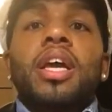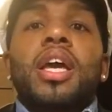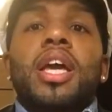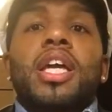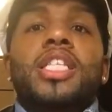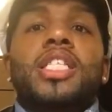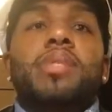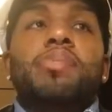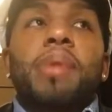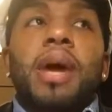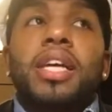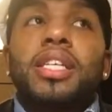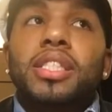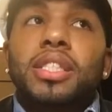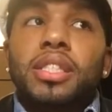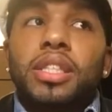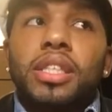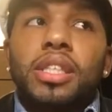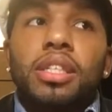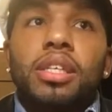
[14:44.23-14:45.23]

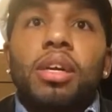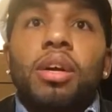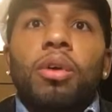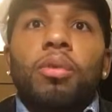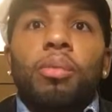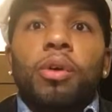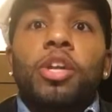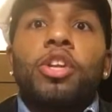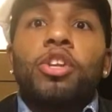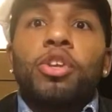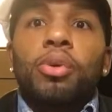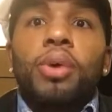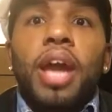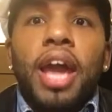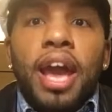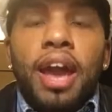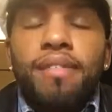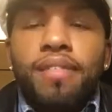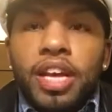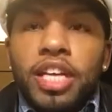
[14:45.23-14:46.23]
especially when you
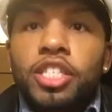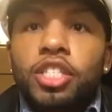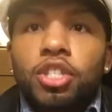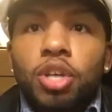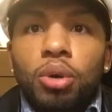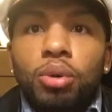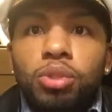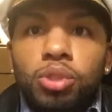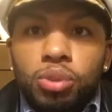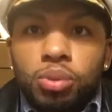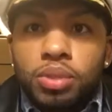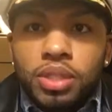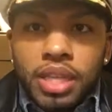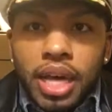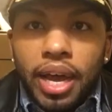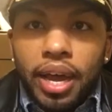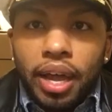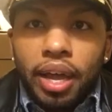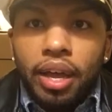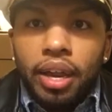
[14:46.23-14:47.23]
have a social
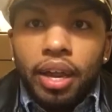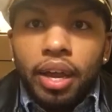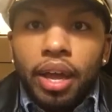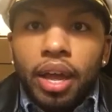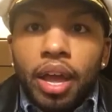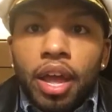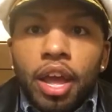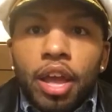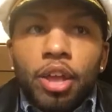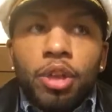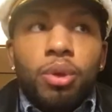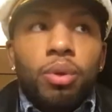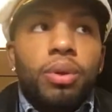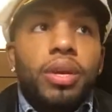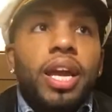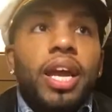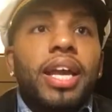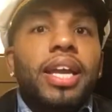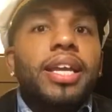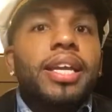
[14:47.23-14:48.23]
site. You
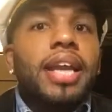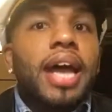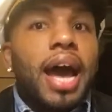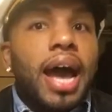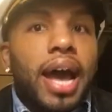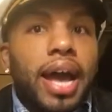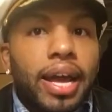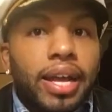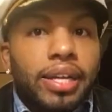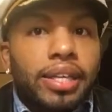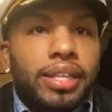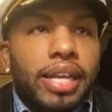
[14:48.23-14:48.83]
cannot